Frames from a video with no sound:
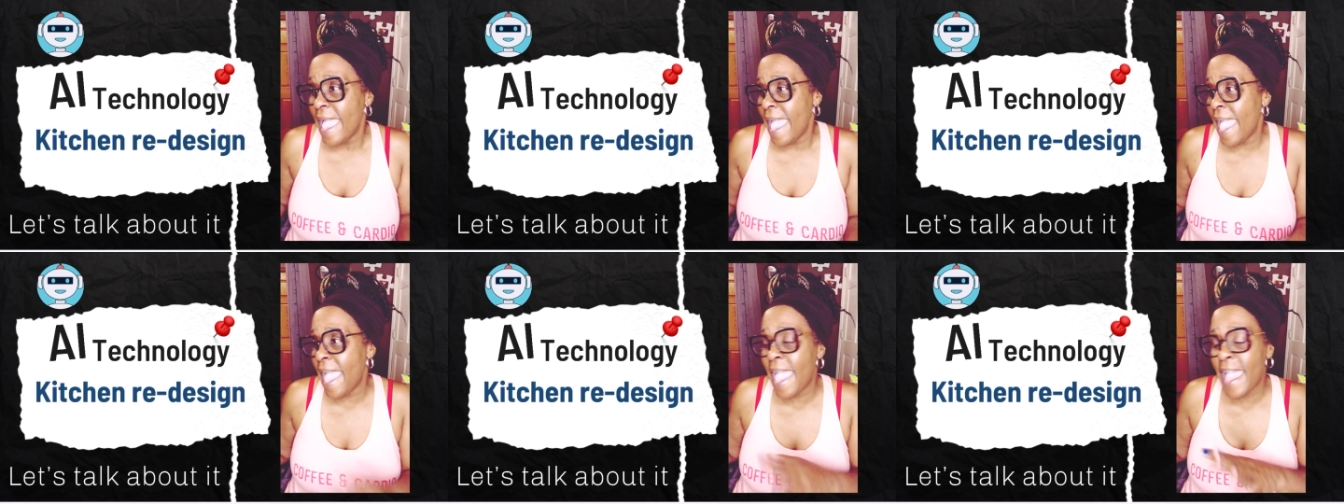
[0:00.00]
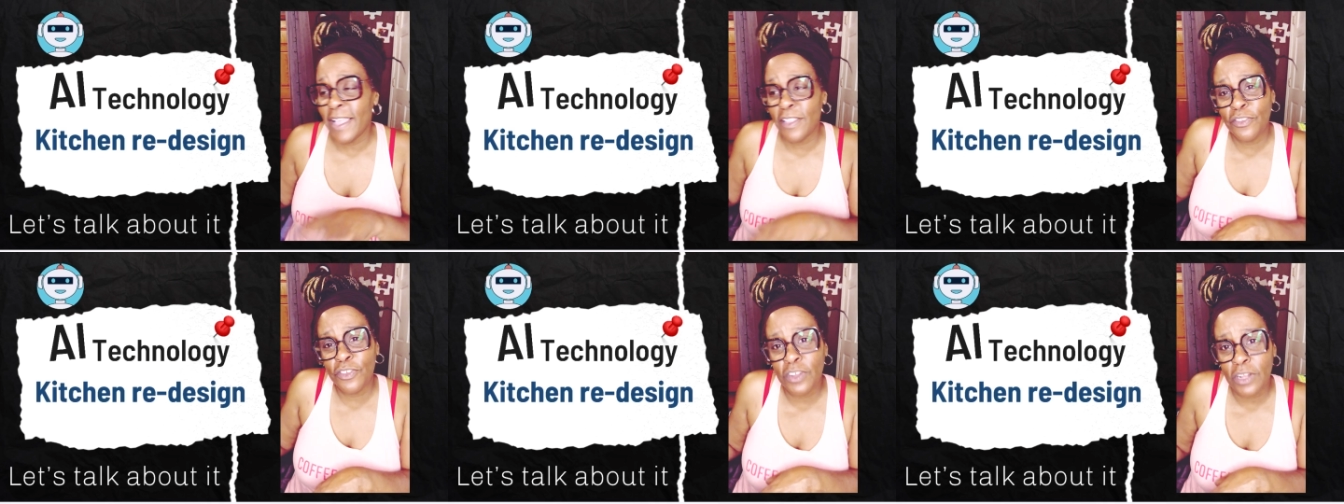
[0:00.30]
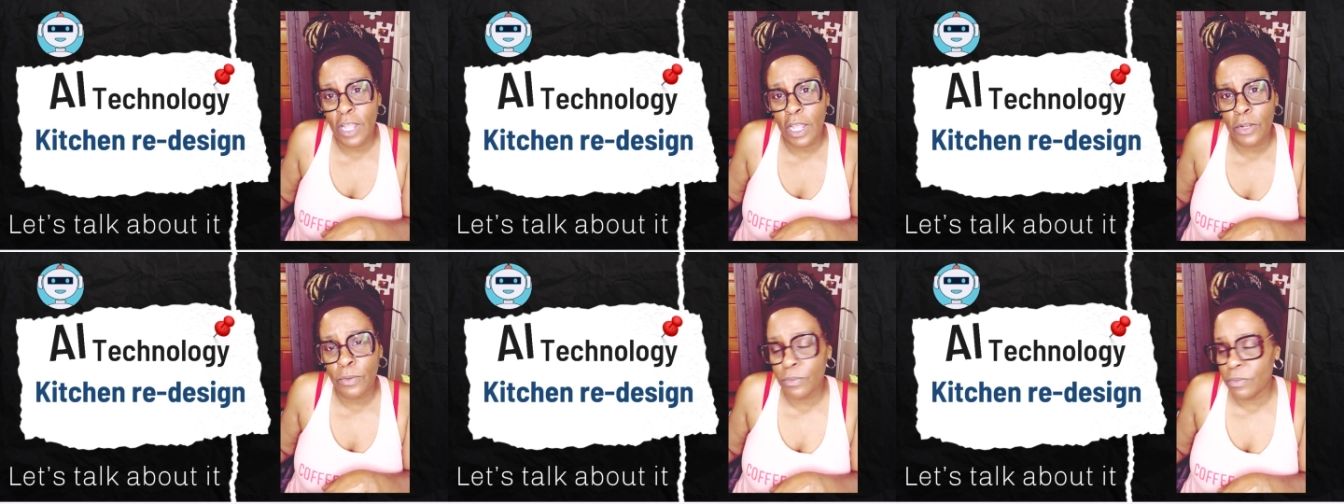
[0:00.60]
add
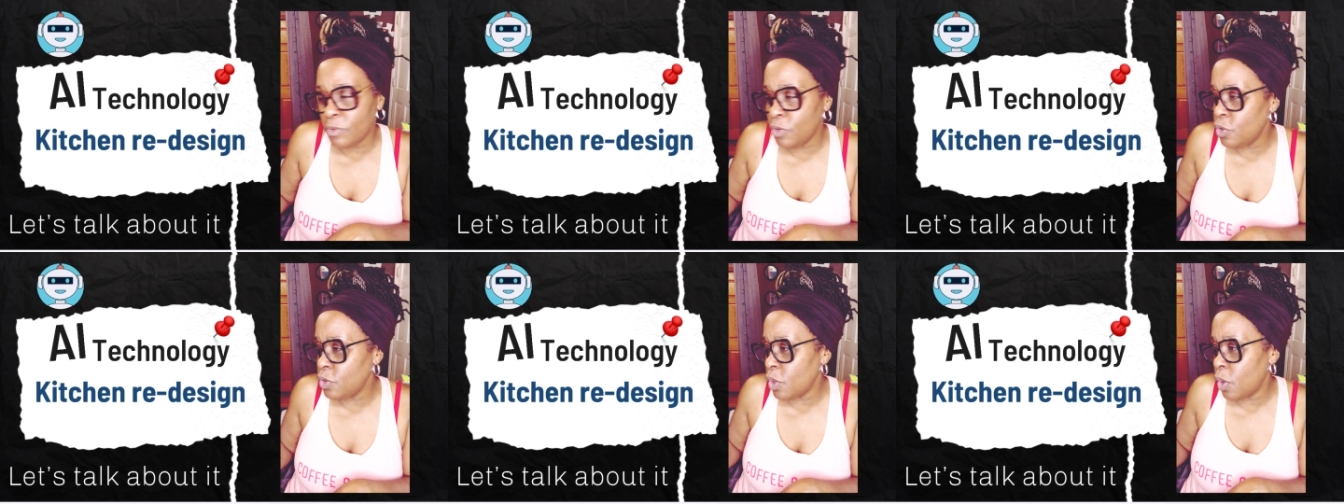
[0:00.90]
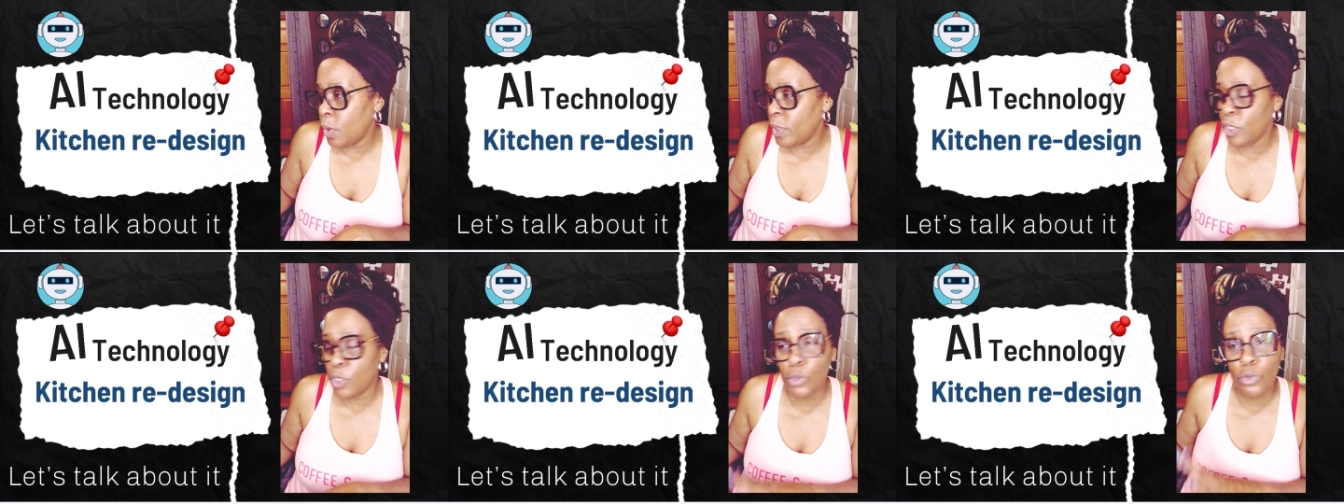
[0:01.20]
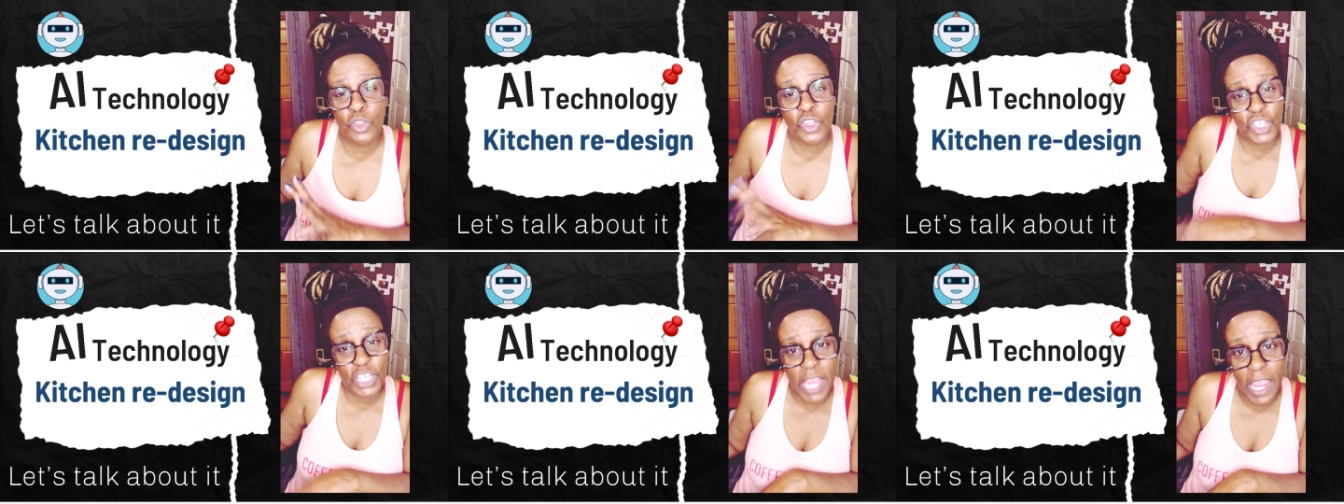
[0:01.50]
a new
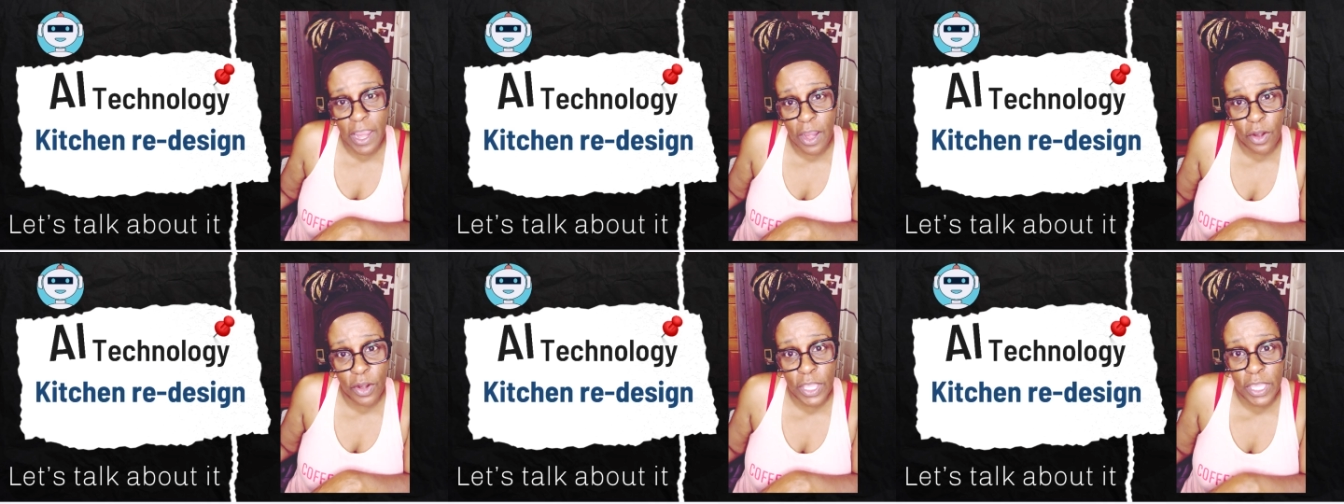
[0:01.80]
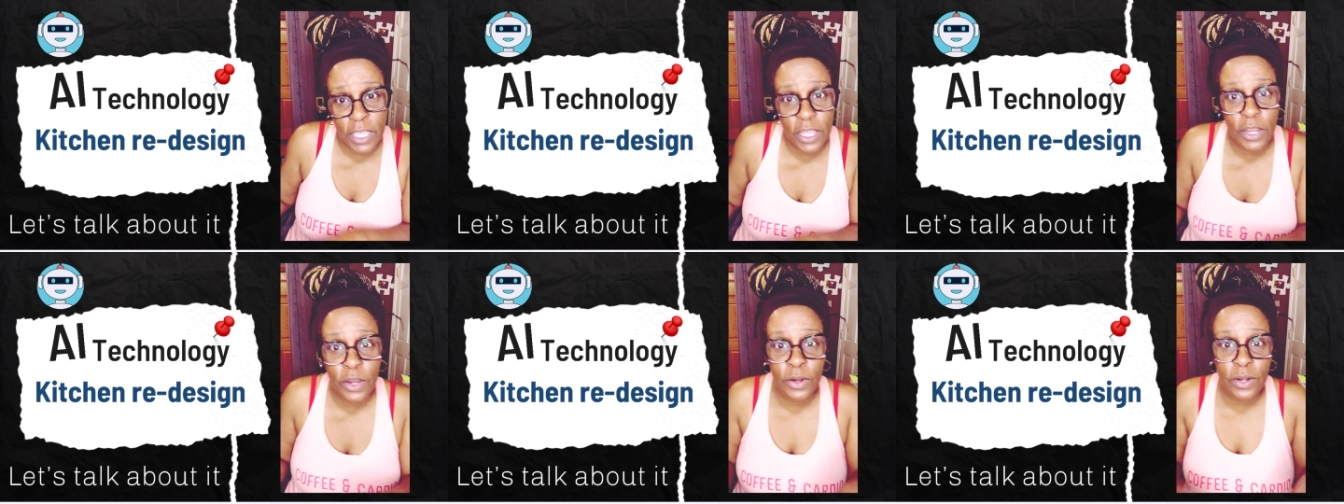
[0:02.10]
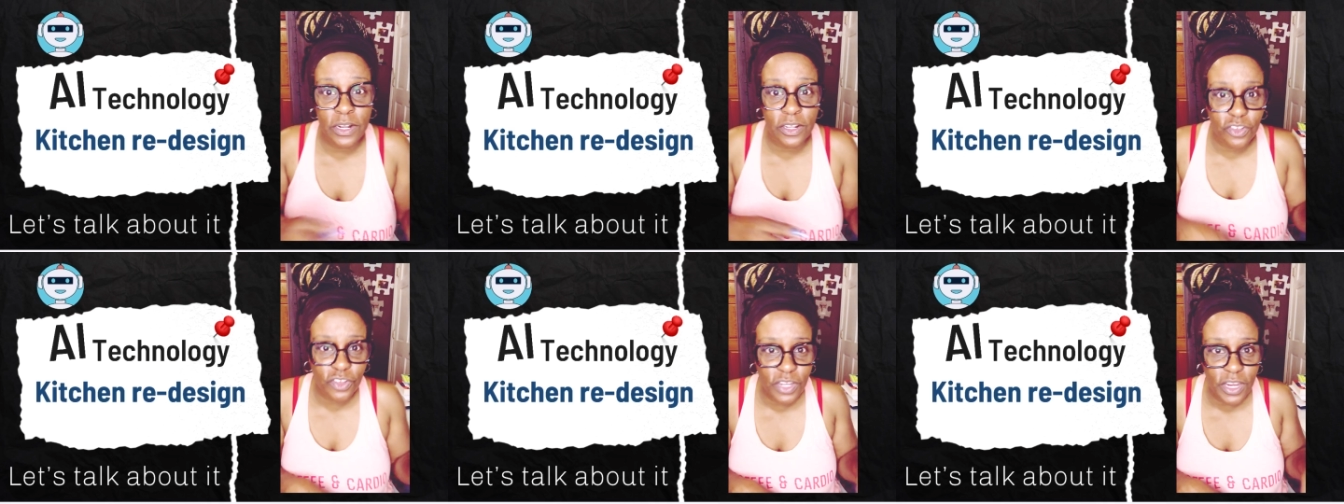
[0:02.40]
chair here
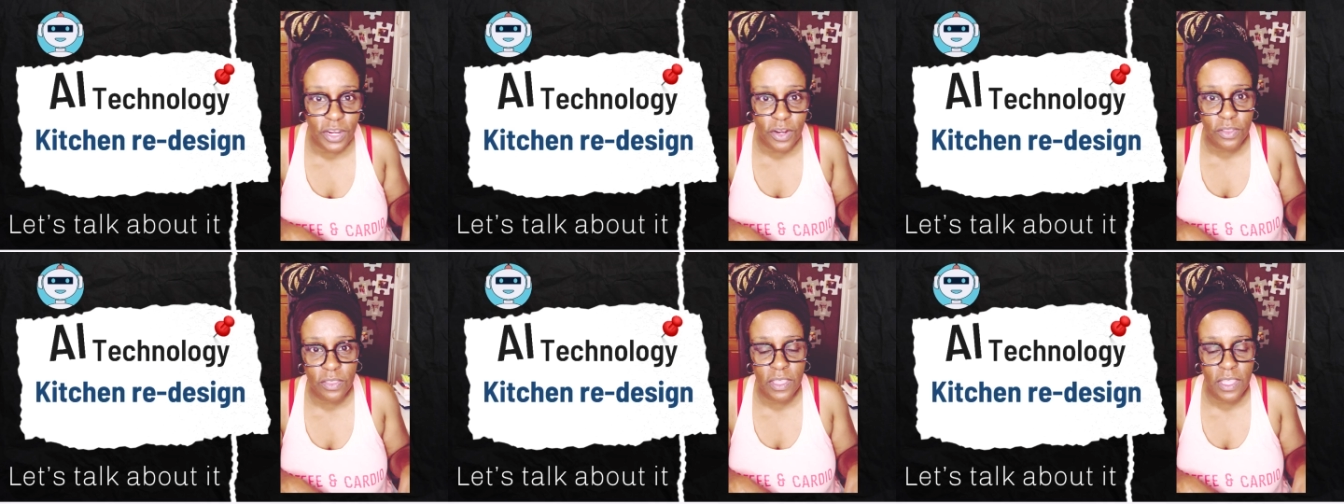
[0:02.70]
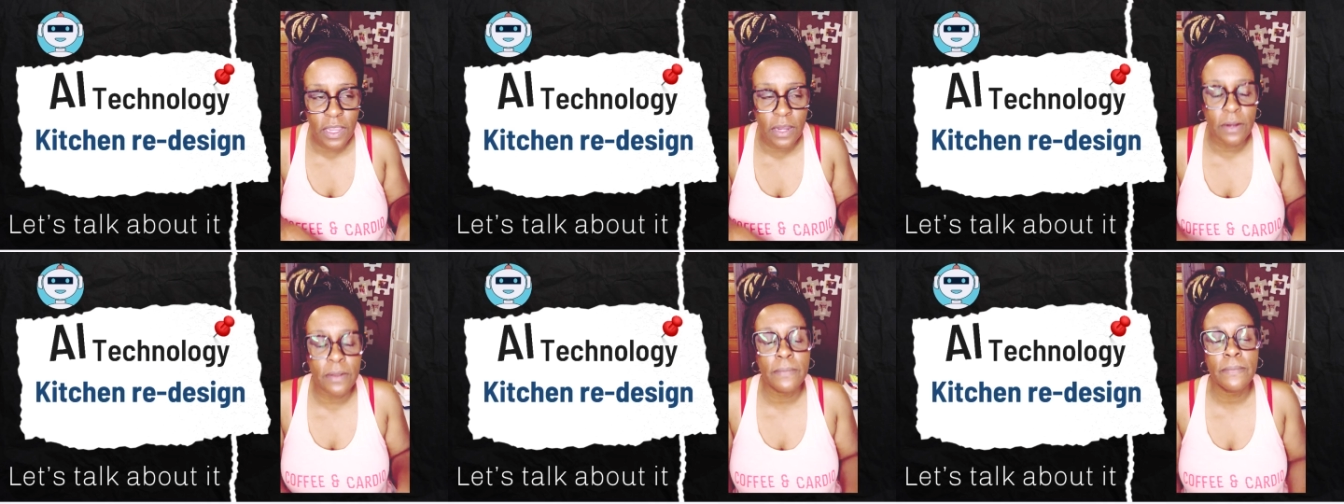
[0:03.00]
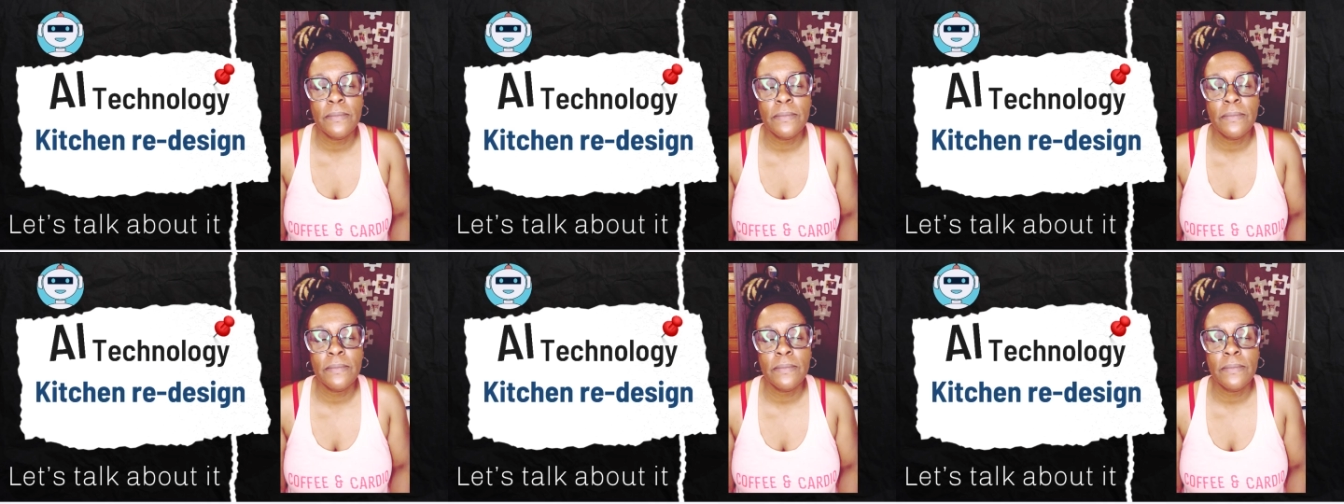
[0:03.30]
and a chair there,